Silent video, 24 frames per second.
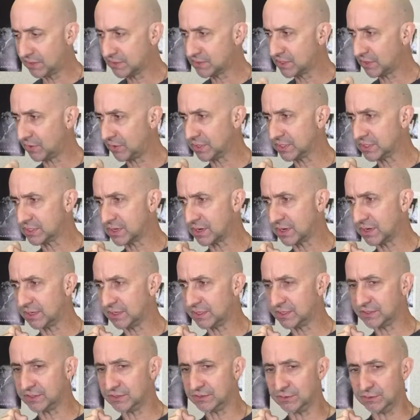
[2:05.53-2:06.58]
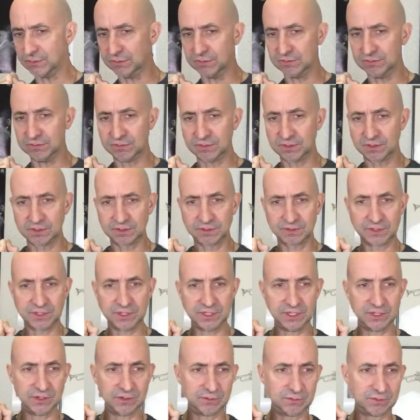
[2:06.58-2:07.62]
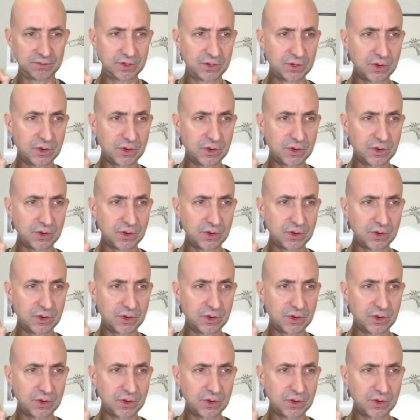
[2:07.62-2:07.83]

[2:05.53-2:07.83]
So I started to, you know,